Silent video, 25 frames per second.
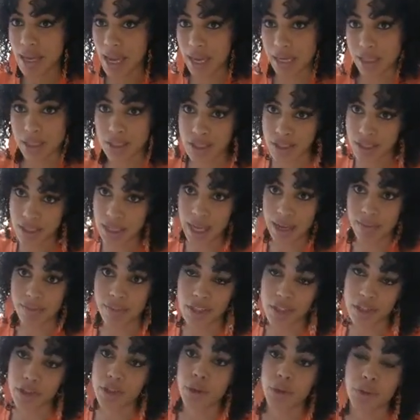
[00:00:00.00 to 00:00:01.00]
actually
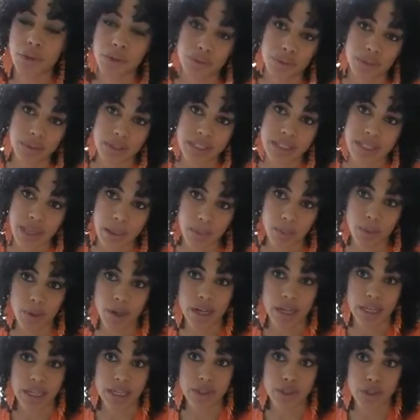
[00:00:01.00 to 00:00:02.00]
having to go through and
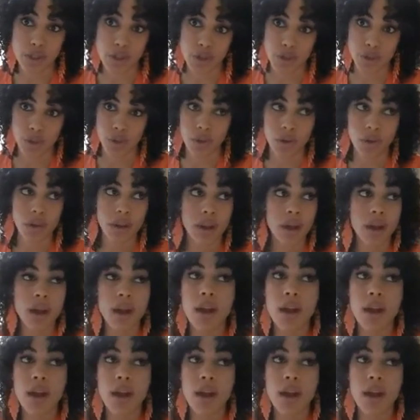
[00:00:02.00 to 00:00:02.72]
separate each curl.